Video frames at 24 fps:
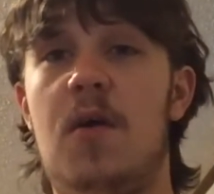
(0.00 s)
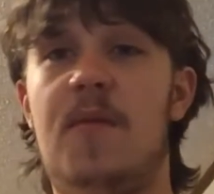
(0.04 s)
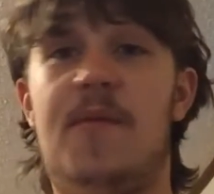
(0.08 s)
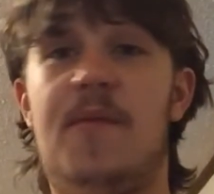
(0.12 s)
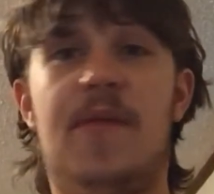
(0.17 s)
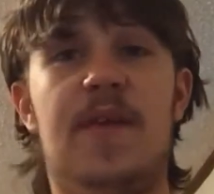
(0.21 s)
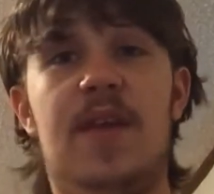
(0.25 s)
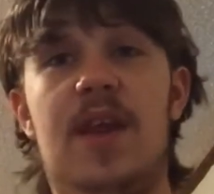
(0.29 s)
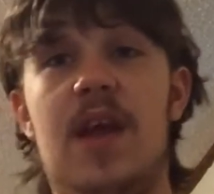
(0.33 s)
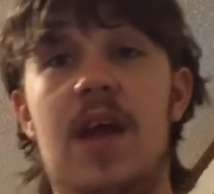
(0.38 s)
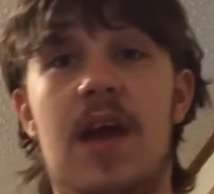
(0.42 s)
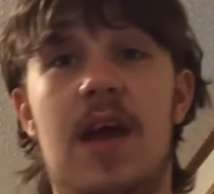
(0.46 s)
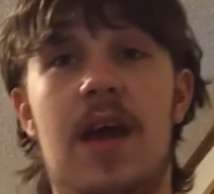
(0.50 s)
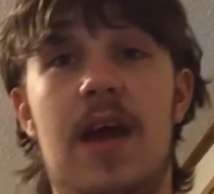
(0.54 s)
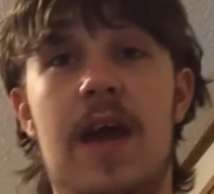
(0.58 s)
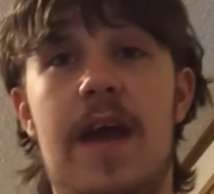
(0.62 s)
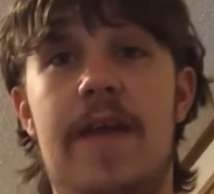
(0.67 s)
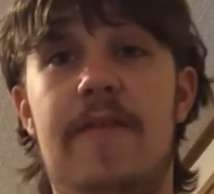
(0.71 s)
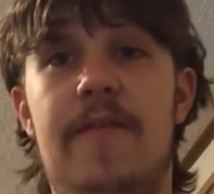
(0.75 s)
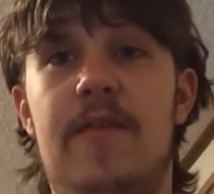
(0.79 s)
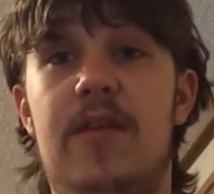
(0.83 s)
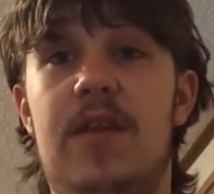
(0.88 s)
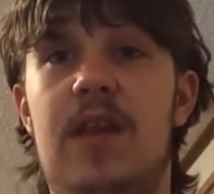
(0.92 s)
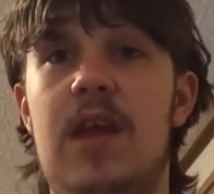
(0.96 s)
If you did,
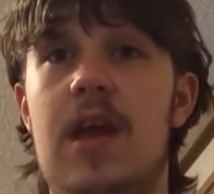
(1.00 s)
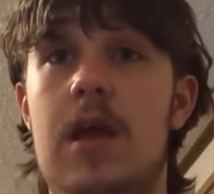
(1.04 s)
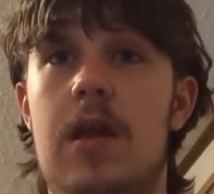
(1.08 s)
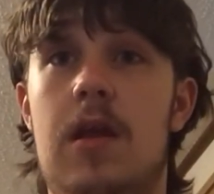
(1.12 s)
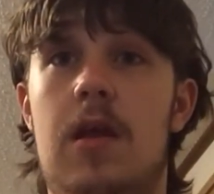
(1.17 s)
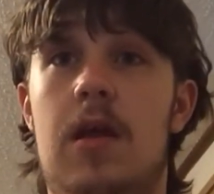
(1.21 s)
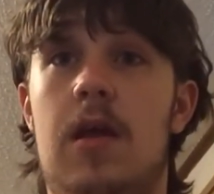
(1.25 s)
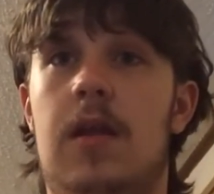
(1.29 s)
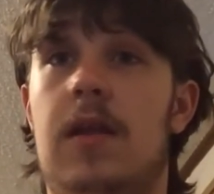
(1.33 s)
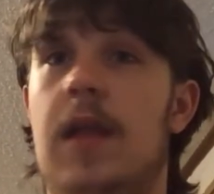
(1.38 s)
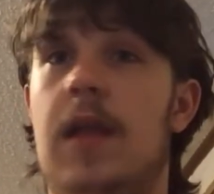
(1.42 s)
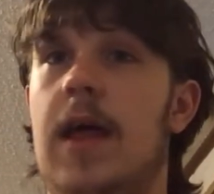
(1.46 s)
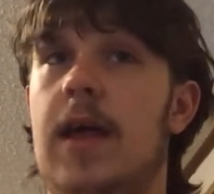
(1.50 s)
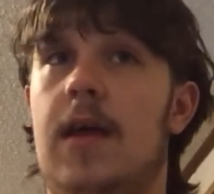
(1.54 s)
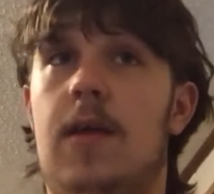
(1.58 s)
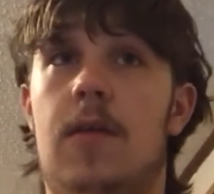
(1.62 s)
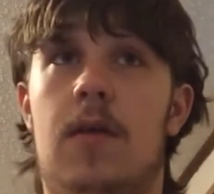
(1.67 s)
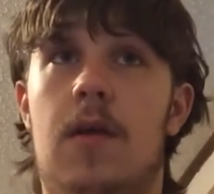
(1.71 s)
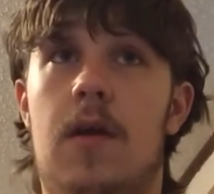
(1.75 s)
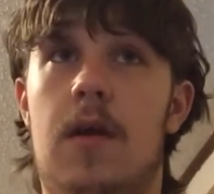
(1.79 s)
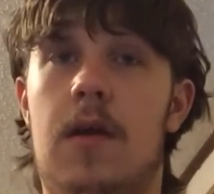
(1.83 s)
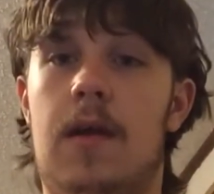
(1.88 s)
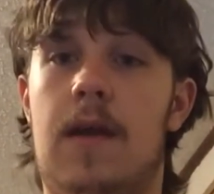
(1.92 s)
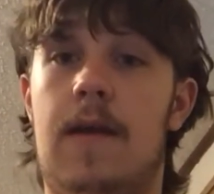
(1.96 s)
if you did, like,
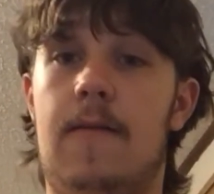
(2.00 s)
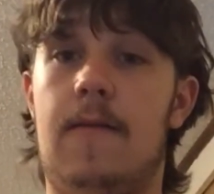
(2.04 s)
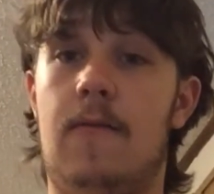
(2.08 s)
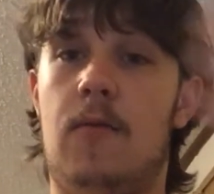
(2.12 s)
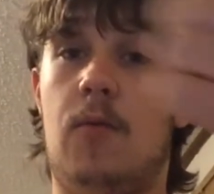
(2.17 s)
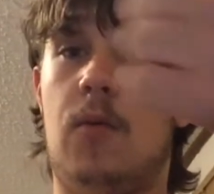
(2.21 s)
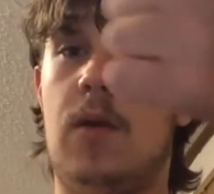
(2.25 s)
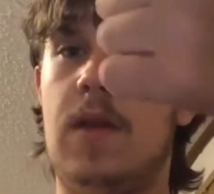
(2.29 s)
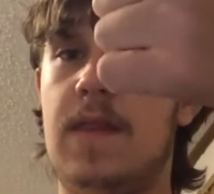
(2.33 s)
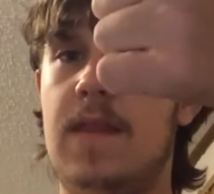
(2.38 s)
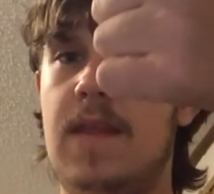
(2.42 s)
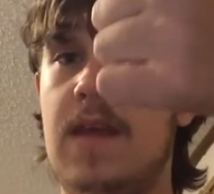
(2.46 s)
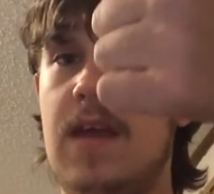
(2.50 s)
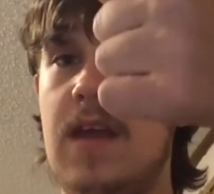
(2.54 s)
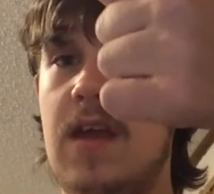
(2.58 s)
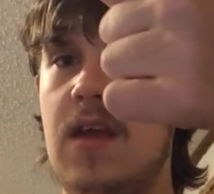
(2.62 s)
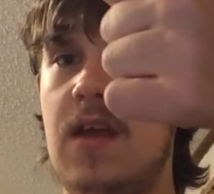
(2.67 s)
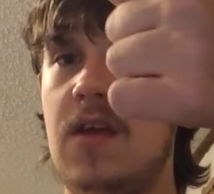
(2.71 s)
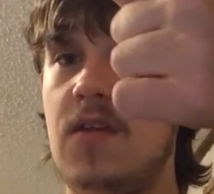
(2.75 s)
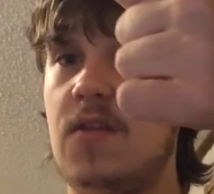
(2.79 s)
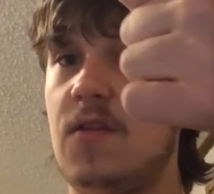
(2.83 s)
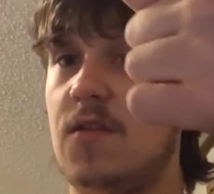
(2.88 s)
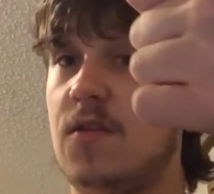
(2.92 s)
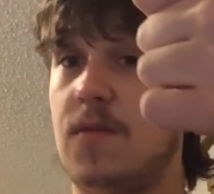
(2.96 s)
give one of
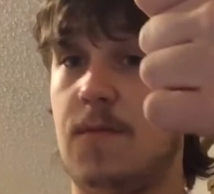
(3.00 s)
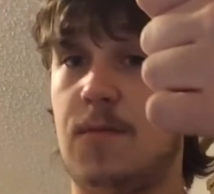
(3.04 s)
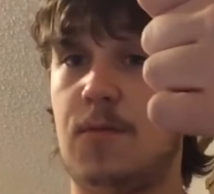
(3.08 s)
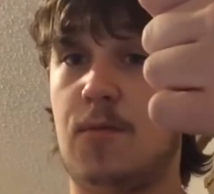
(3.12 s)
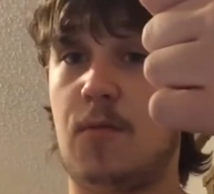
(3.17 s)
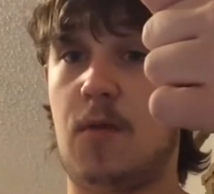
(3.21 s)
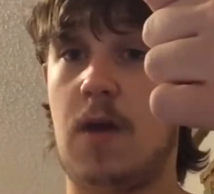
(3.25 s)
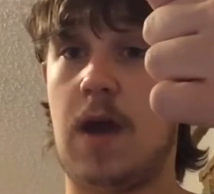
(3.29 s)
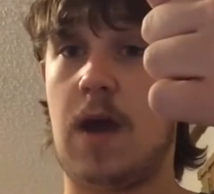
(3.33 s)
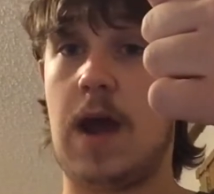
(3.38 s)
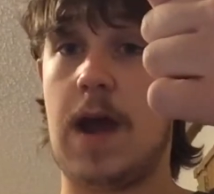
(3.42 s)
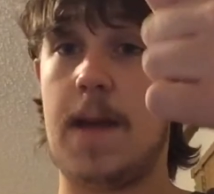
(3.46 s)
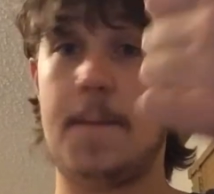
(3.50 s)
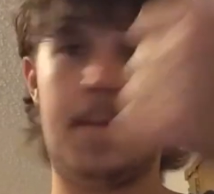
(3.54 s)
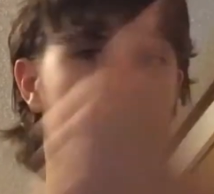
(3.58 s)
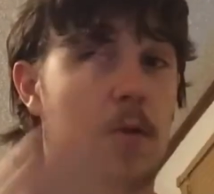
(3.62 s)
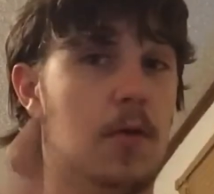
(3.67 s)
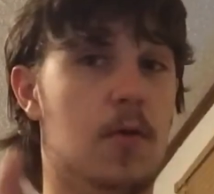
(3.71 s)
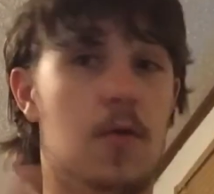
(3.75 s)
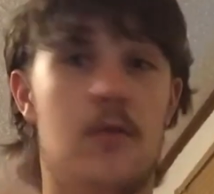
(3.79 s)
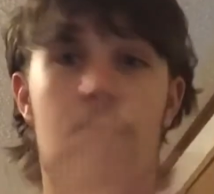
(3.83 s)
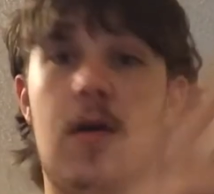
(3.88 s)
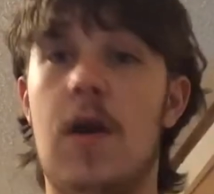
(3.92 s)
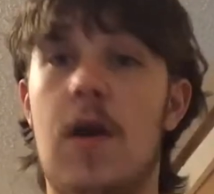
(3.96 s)
these and subscribe,
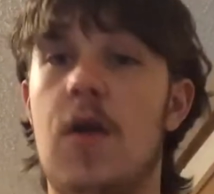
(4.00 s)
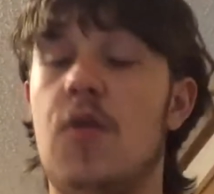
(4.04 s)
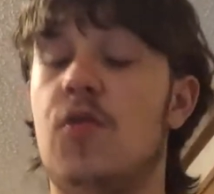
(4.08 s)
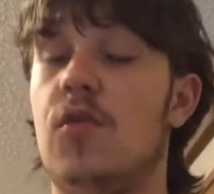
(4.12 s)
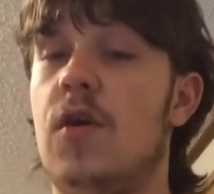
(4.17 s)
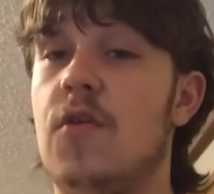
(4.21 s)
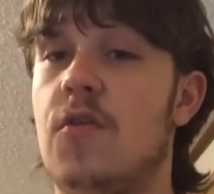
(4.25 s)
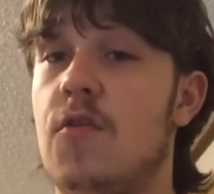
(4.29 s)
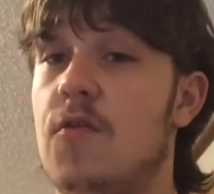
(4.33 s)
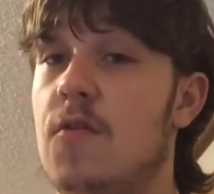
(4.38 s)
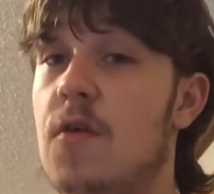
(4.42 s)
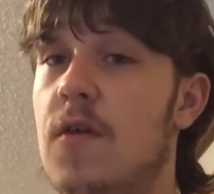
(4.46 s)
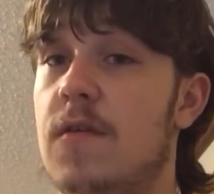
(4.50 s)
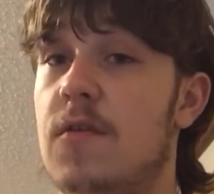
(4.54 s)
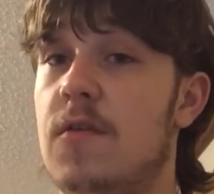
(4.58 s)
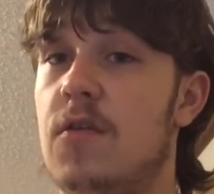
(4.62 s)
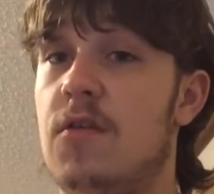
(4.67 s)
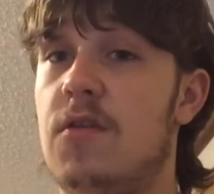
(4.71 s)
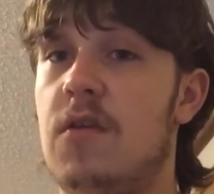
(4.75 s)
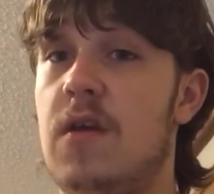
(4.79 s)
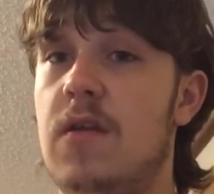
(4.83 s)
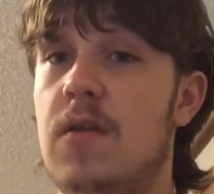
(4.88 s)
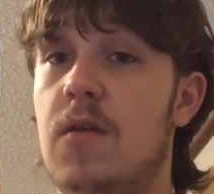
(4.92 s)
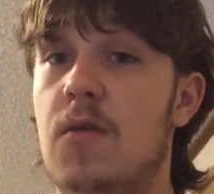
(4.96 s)
and congratulations to all the
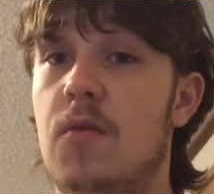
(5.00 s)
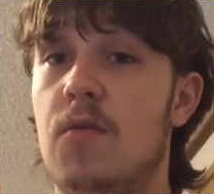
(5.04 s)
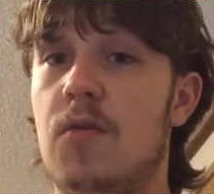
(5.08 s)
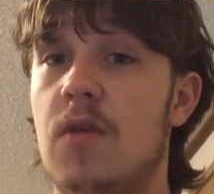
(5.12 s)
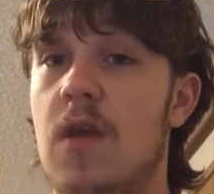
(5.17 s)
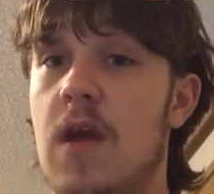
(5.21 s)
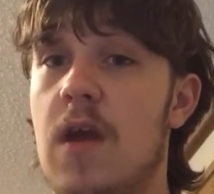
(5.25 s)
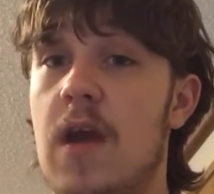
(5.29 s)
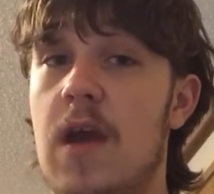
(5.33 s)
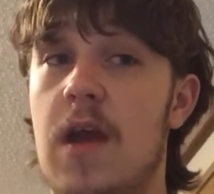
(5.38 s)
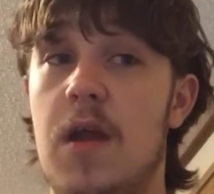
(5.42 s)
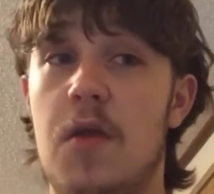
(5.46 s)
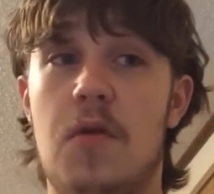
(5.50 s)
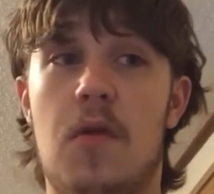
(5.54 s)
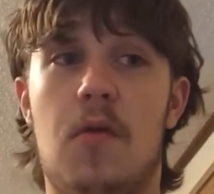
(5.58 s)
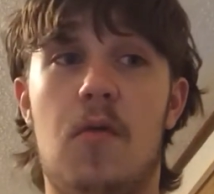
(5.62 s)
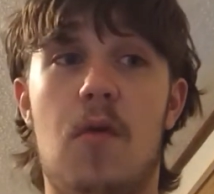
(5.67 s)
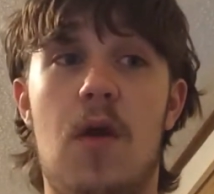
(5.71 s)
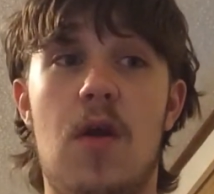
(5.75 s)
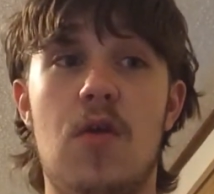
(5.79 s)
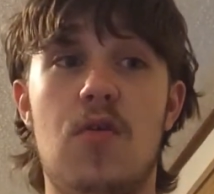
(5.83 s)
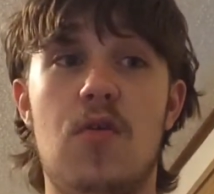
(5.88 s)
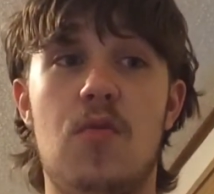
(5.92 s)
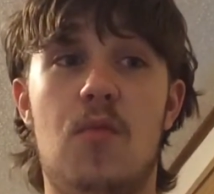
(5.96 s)
seniors as I
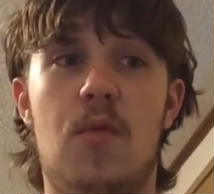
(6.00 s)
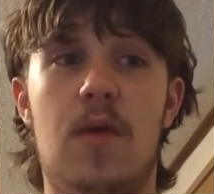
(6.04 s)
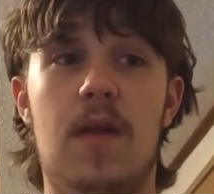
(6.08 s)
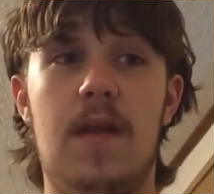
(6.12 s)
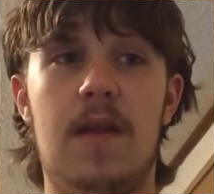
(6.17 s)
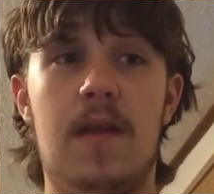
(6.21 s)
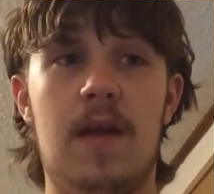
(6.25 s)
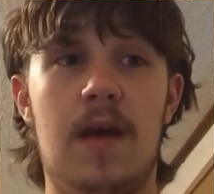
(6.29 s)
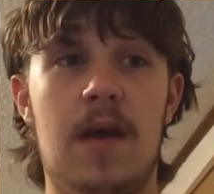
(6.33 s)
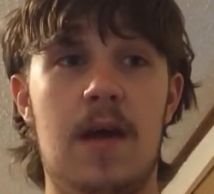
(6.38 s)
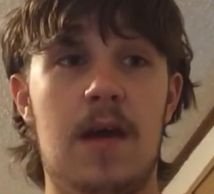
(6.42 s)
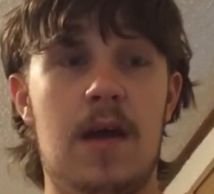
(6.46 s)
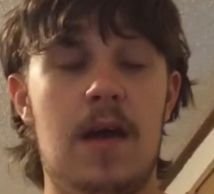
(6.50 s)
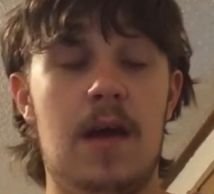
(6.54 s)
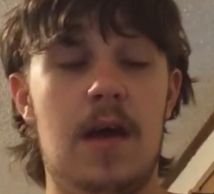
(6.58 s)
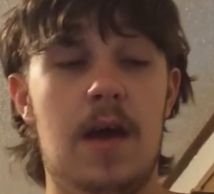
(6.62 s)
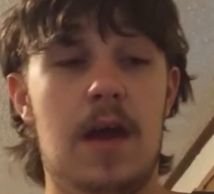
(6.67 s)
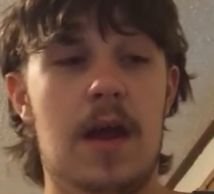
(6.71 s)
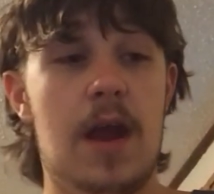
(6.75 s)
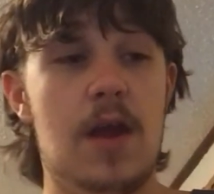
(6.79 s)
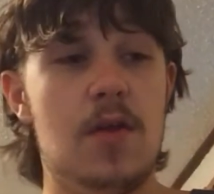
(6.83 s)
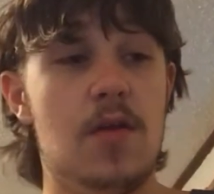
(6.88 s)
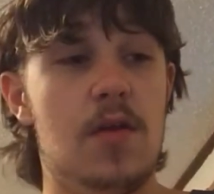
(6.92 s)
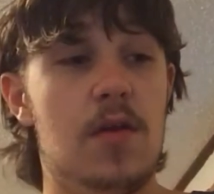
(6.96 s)
graduated.
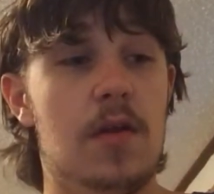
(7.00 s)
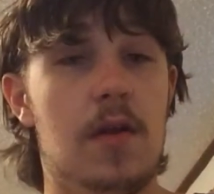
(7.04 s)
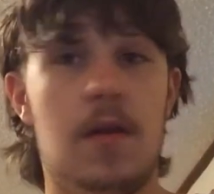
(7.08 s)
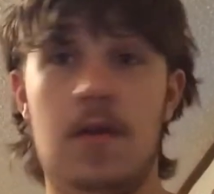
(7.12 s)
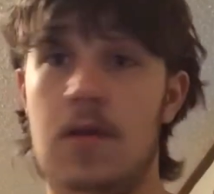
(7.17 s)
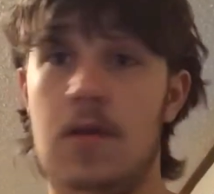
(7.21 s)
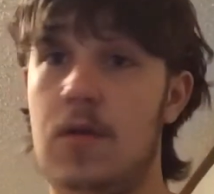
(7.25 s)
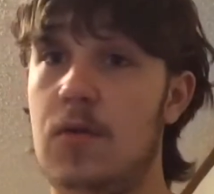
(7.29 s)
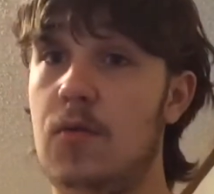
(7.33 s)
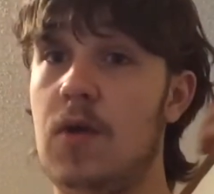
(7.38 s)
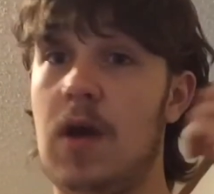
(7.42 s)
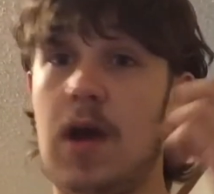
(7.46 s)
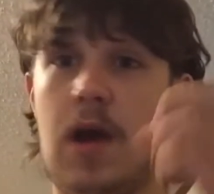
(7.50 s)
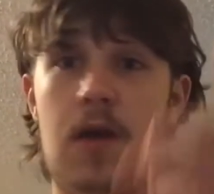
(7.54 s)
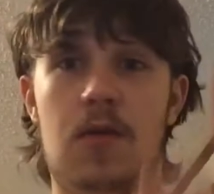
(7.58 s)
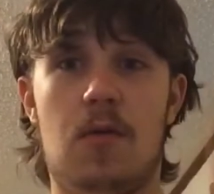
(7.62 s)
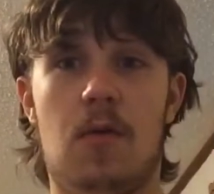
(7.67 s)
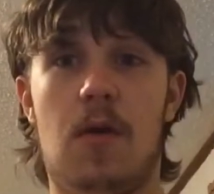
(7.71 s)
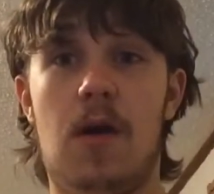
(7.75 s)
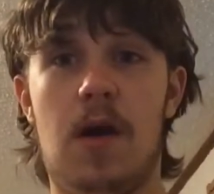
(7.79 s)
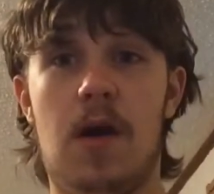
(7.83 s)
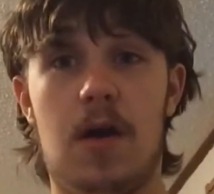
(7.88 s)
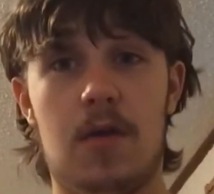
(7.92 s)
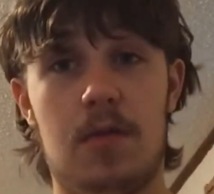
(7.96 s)
Agent, and you guys
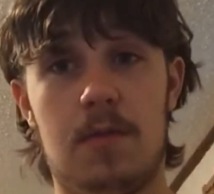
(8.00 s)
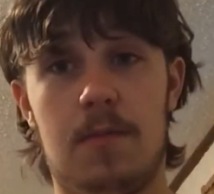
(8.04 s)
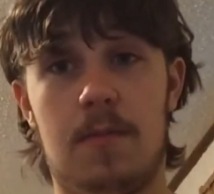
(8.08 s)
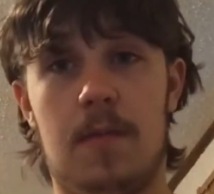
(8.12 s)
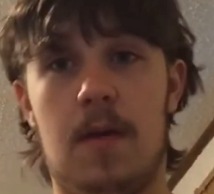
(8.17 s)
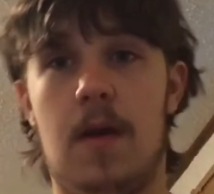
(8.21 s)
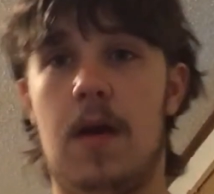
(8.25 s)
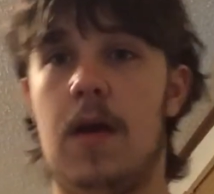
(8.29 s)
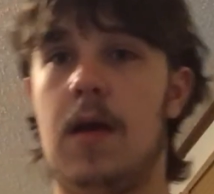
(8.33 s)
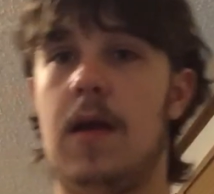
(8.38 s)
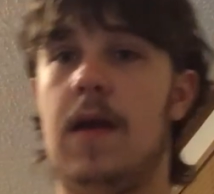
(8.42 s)
are awesome.